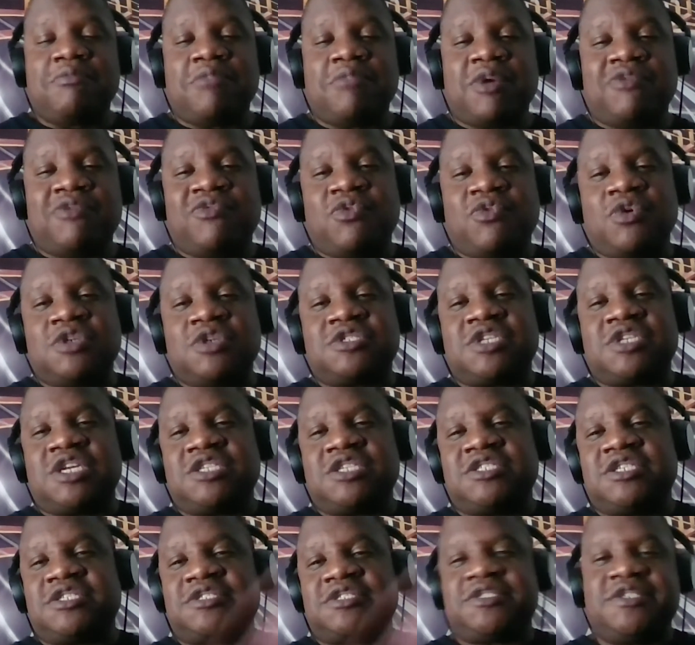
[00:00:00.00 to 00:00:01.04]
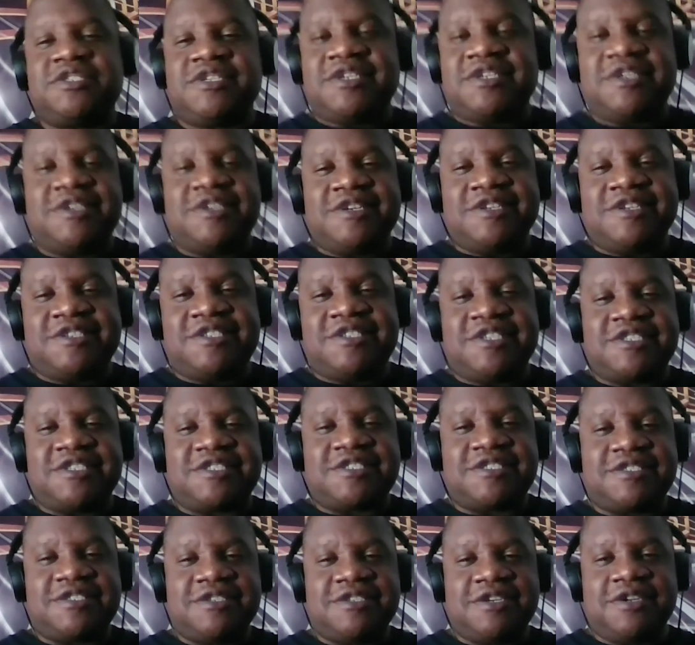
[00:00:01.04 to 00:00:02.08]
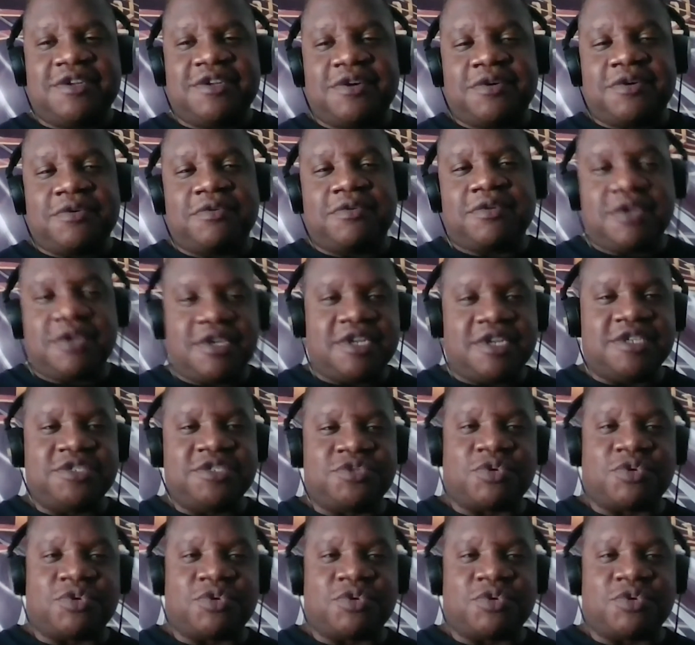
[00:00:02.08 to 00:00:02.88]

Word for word: my voice had just, it just, you know, it